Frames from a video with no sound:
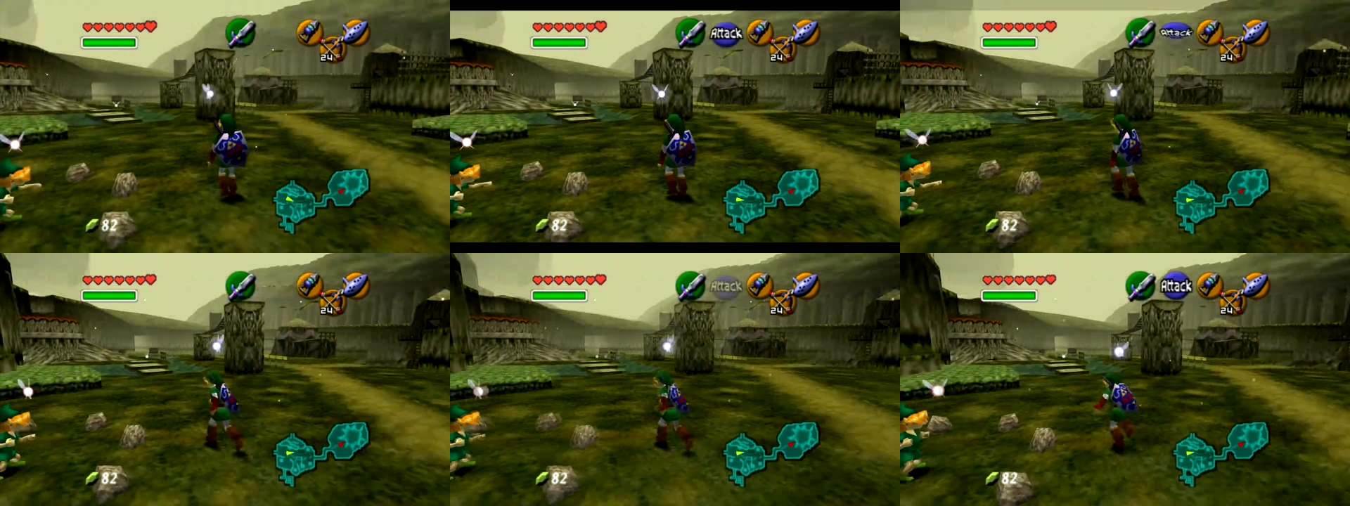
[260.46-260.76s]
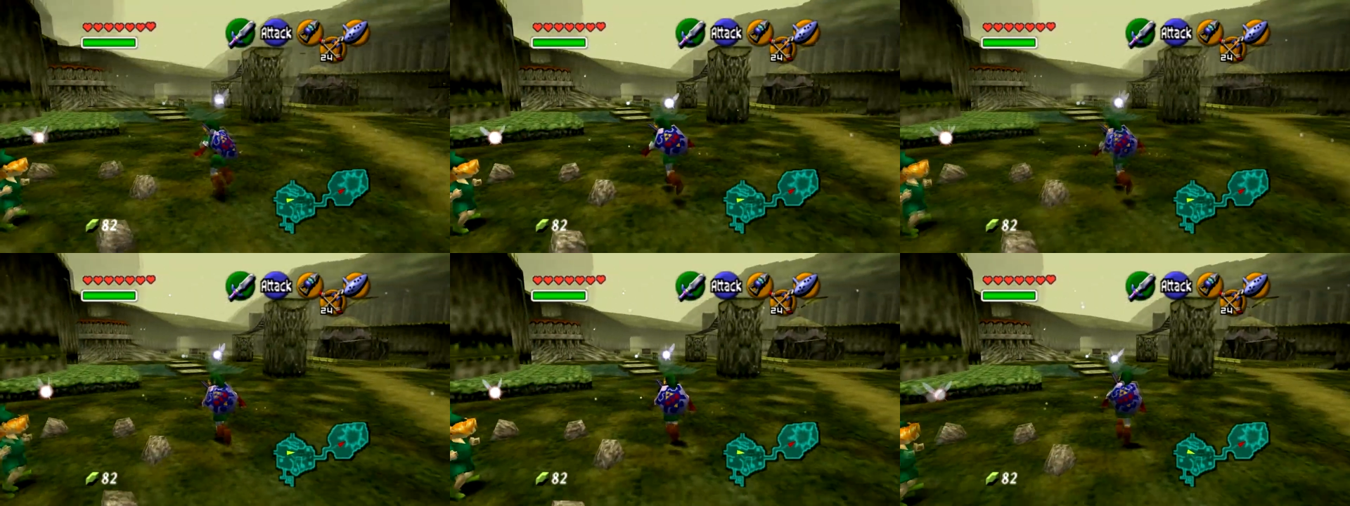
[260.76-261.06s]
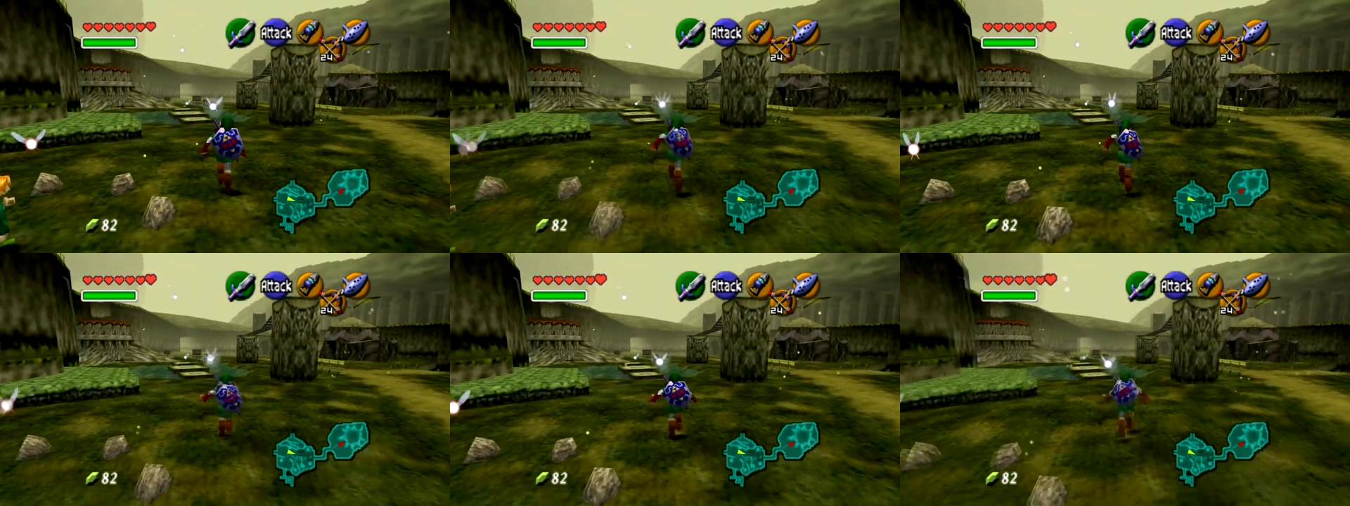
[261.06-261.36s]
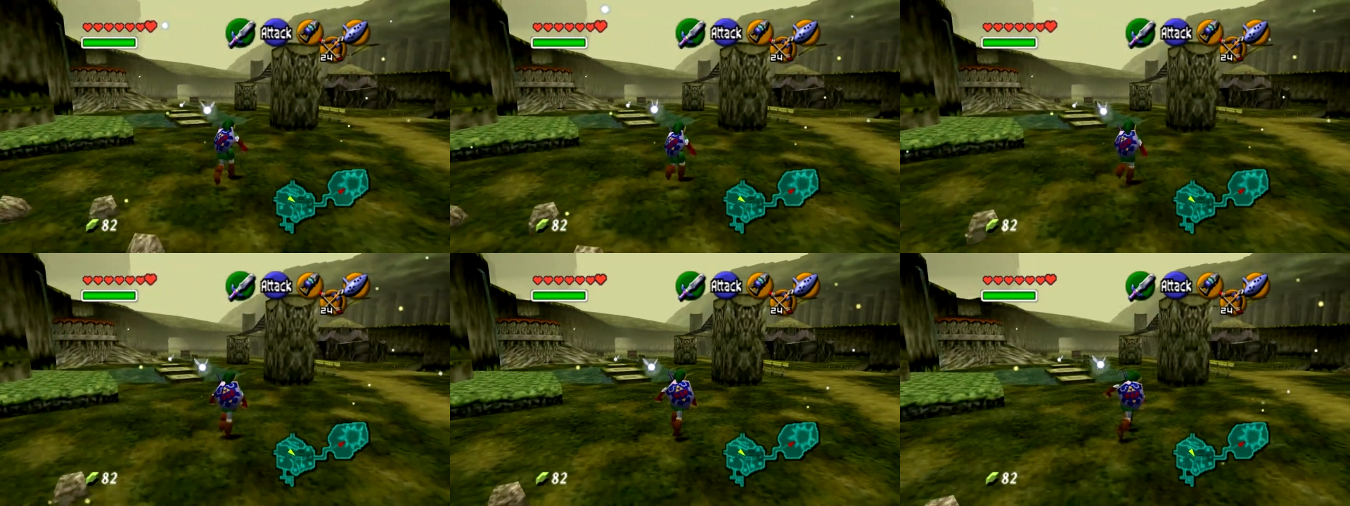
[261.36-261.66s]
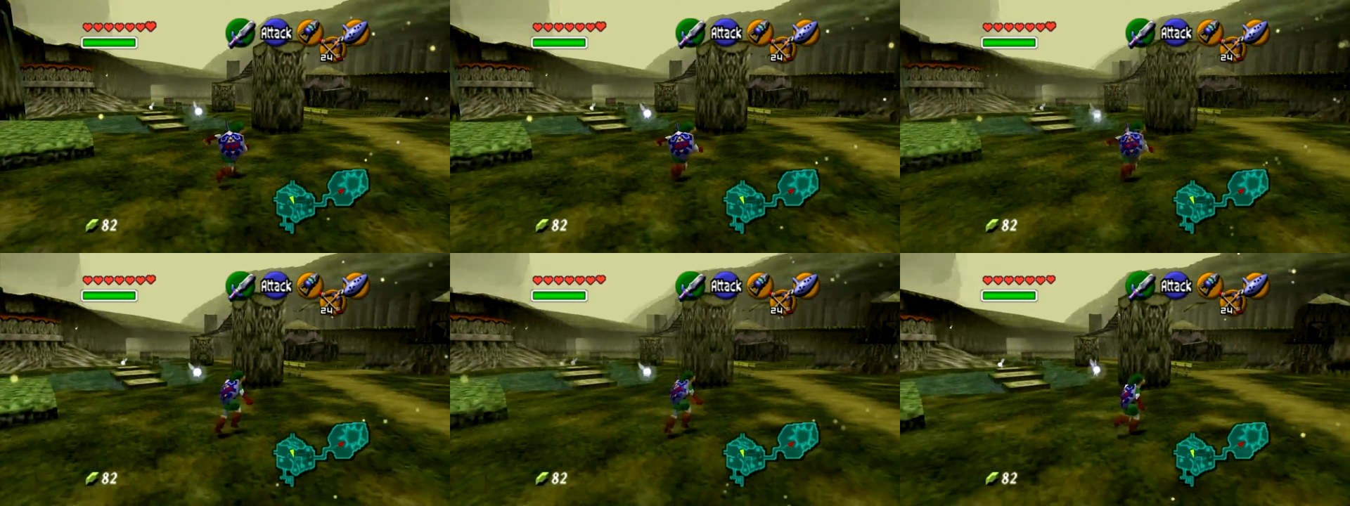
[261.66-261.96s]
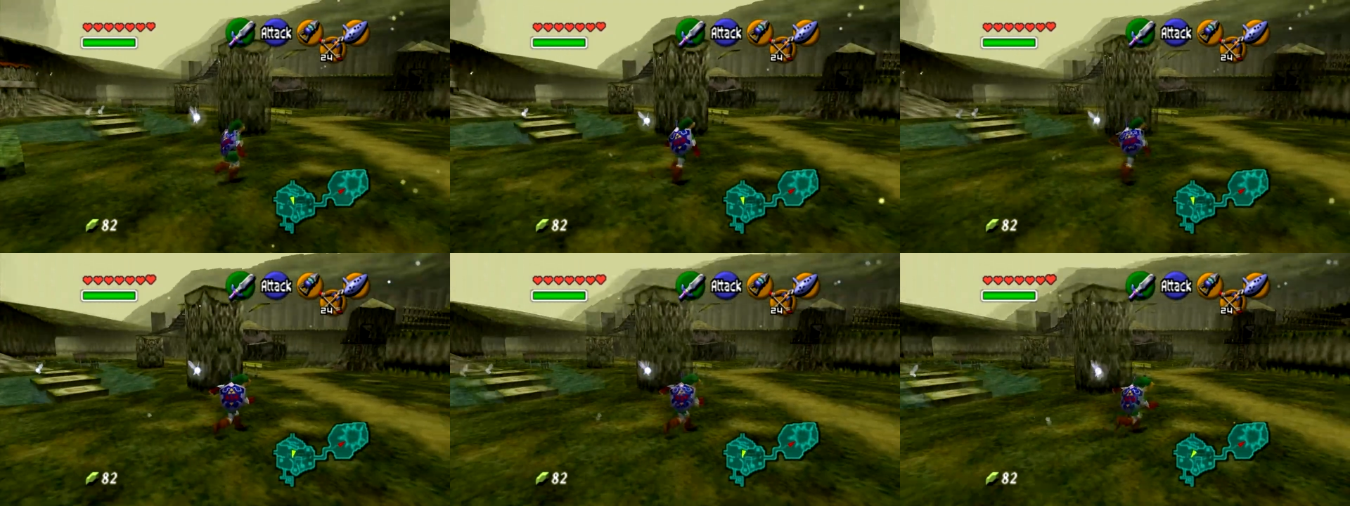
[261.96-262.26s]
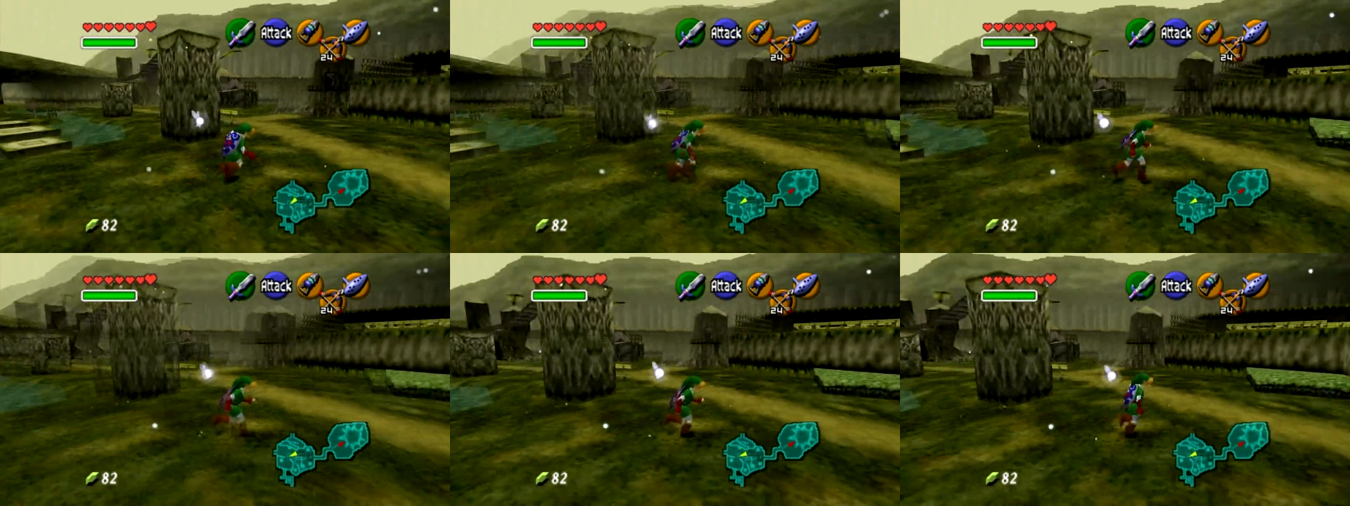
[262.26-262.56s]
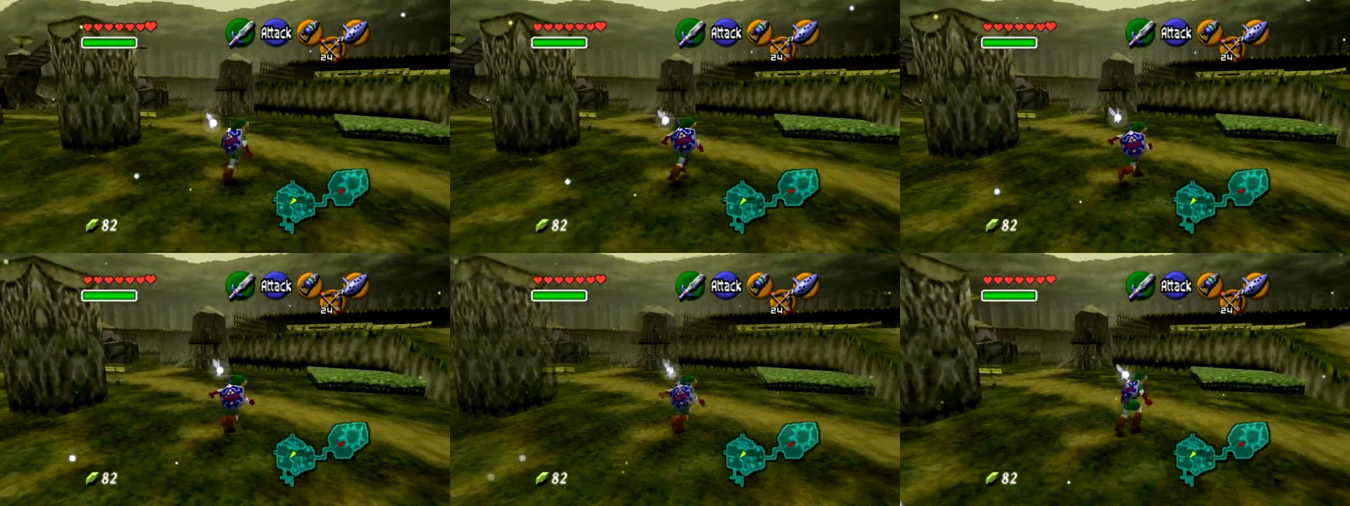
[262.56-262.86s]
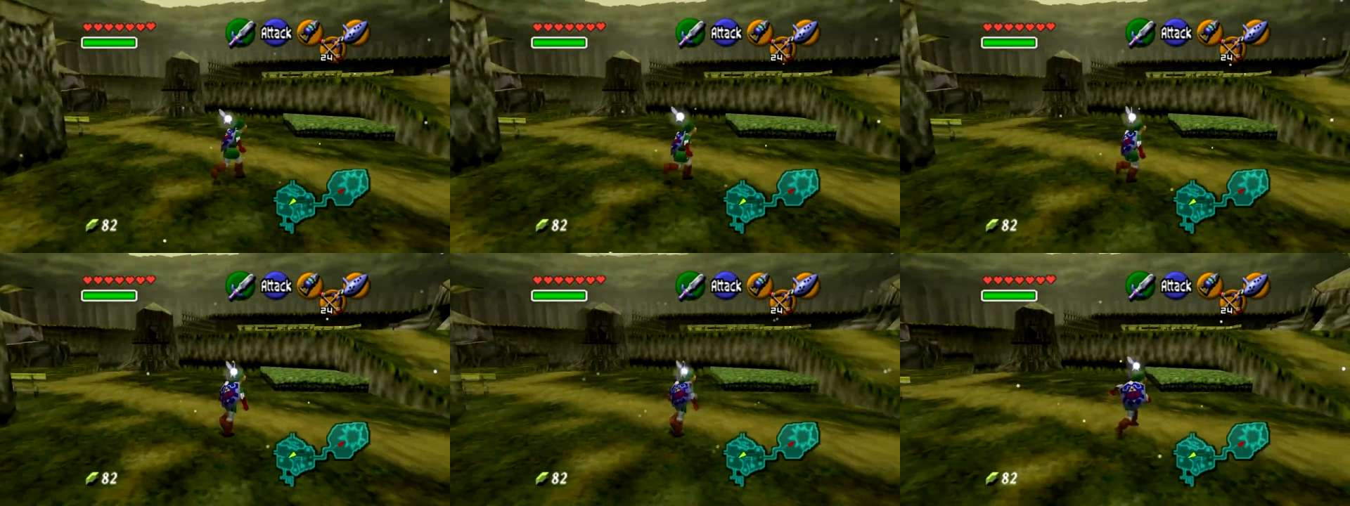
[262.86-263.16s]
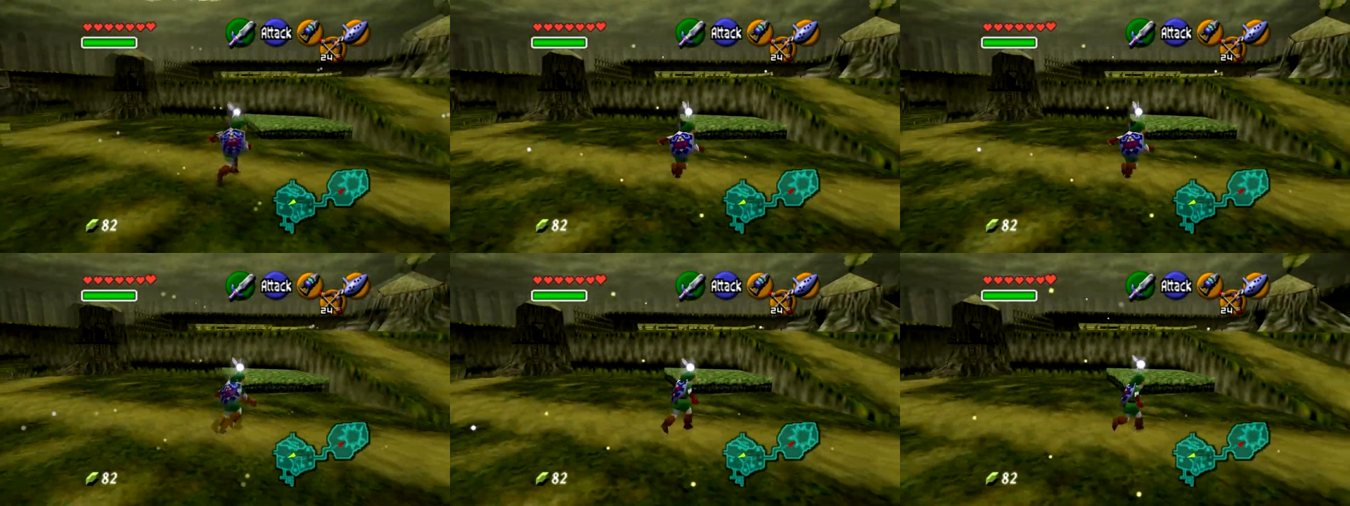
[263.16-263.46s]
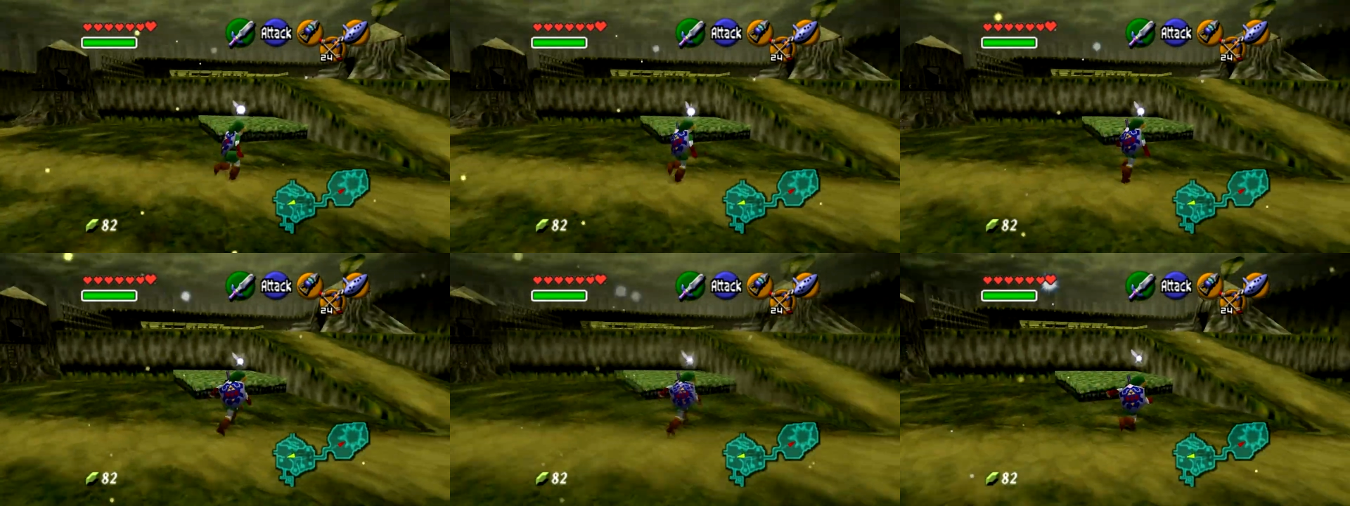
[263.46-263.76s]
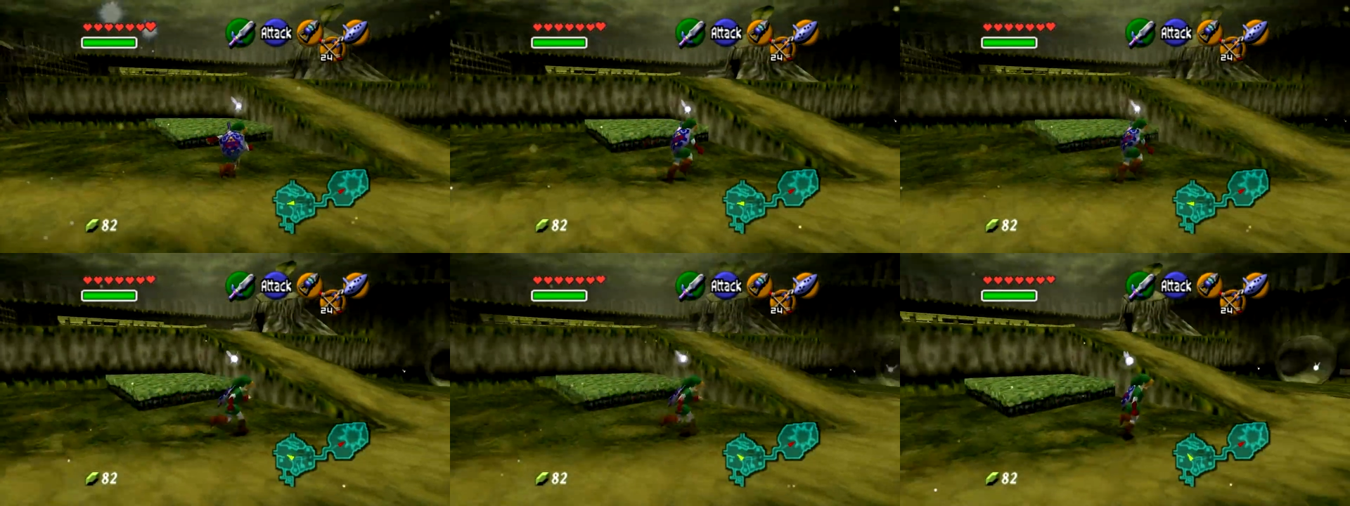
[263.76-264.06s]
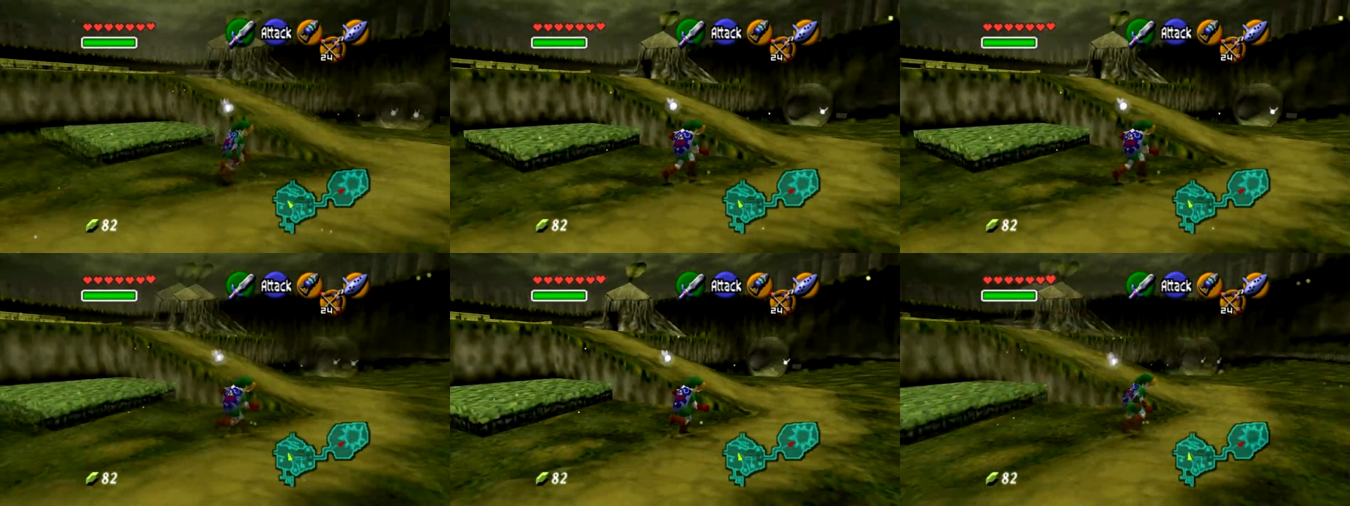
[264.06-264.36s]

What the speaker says: [unreadable: no face in view]